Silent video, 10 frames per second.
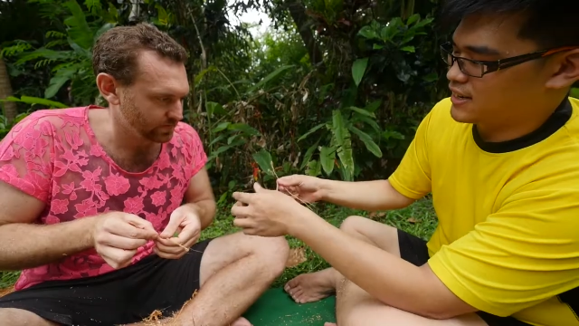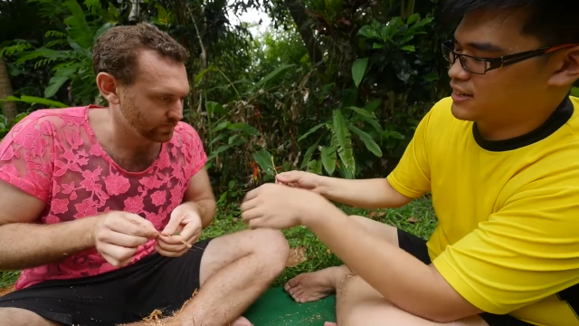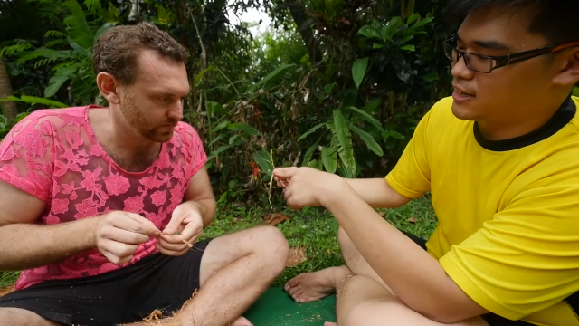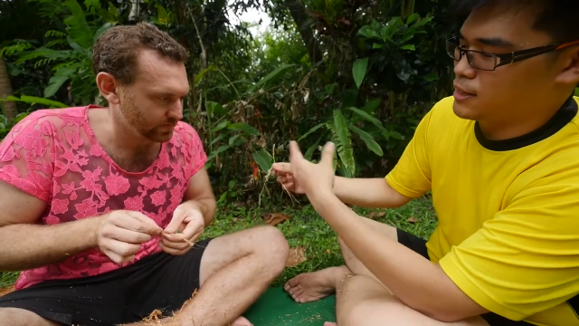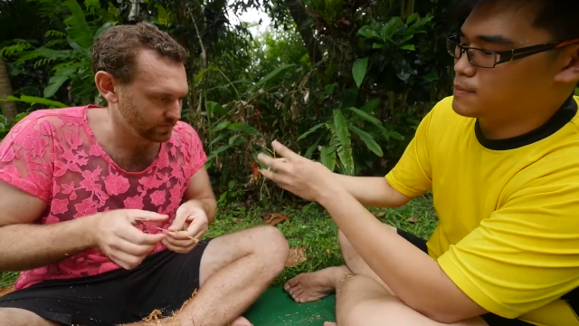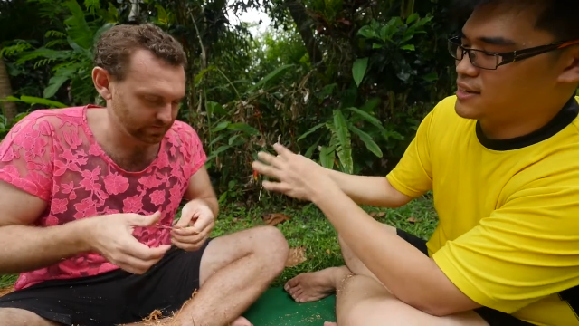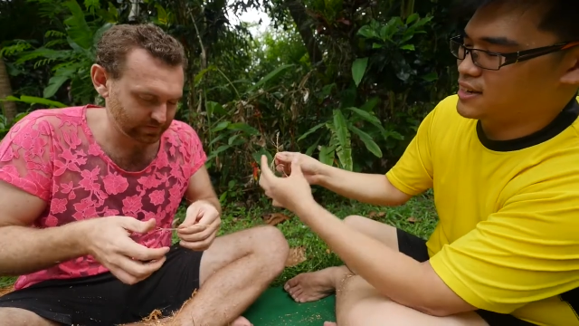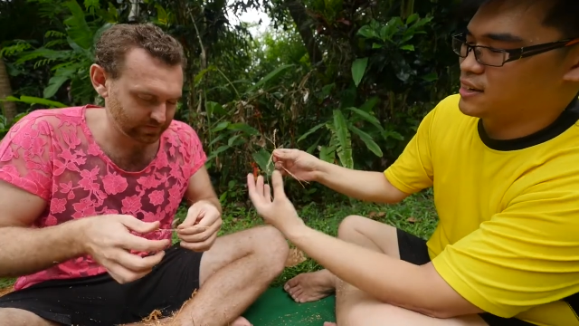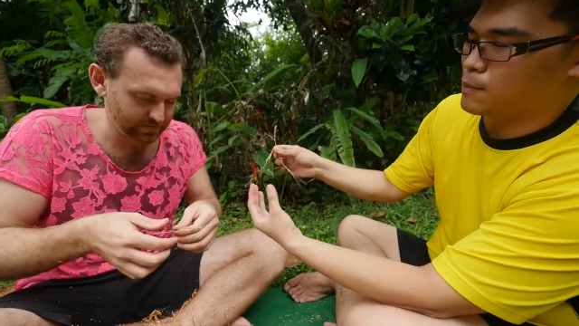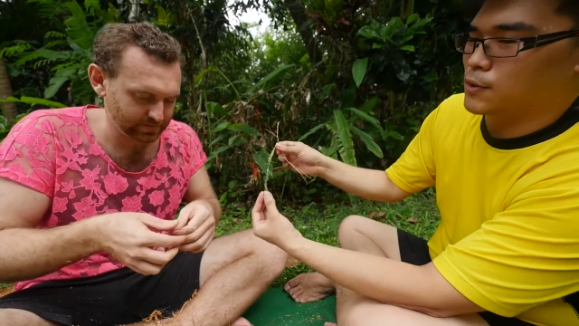Speaker 1: and keep
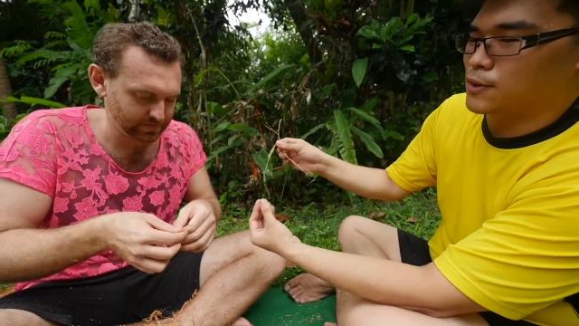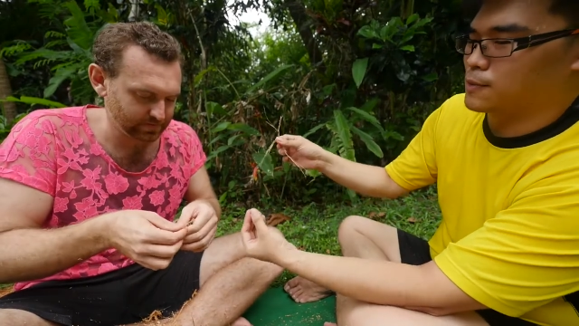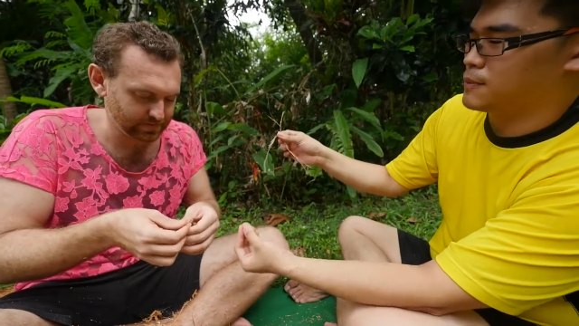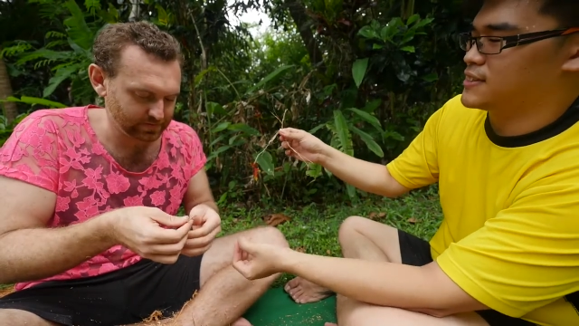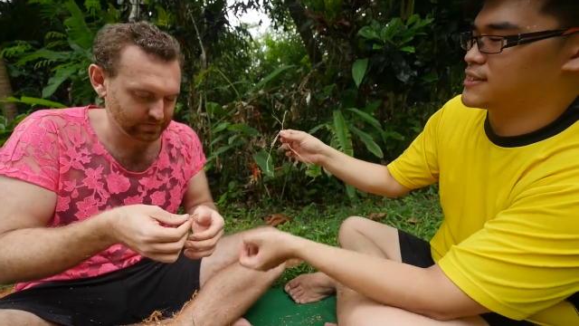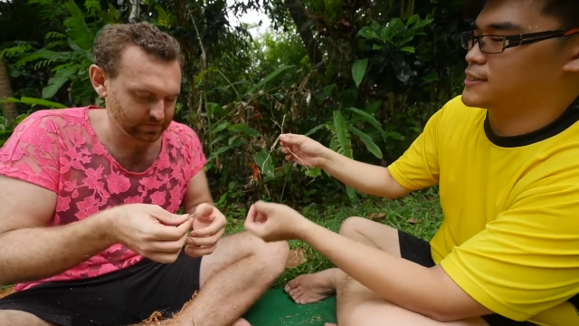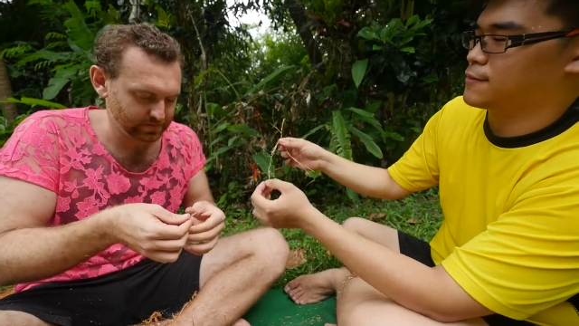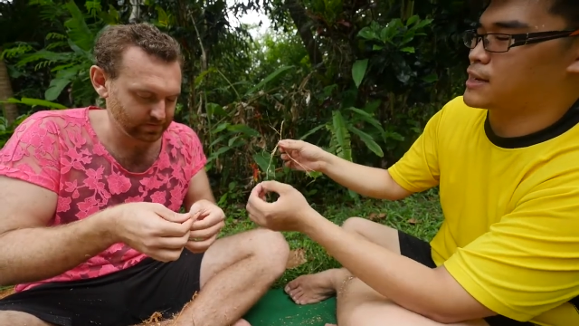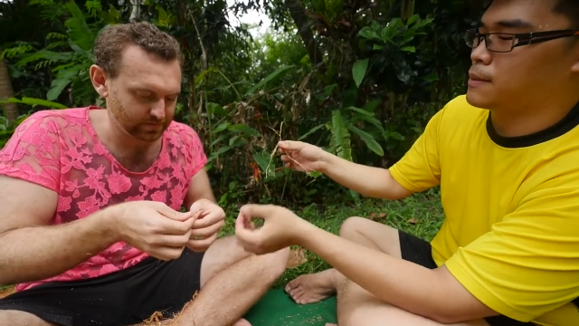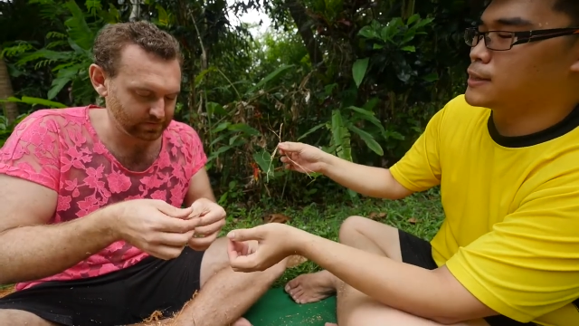adding more pieces of
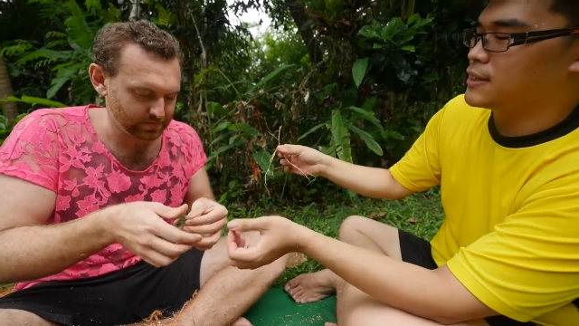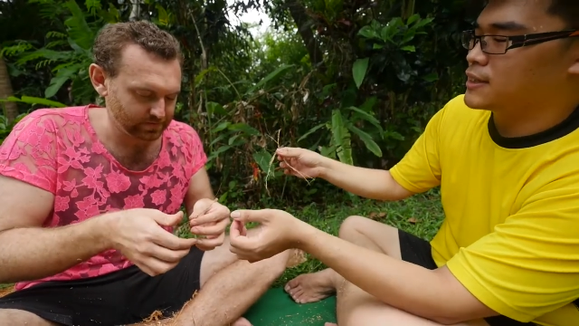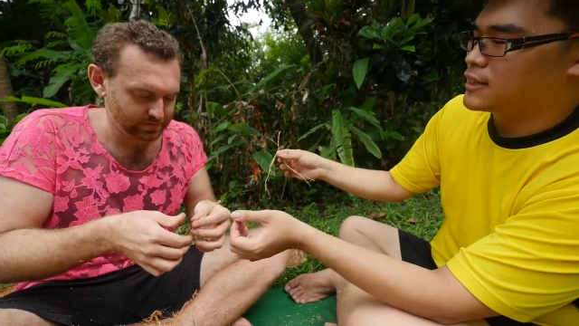fiber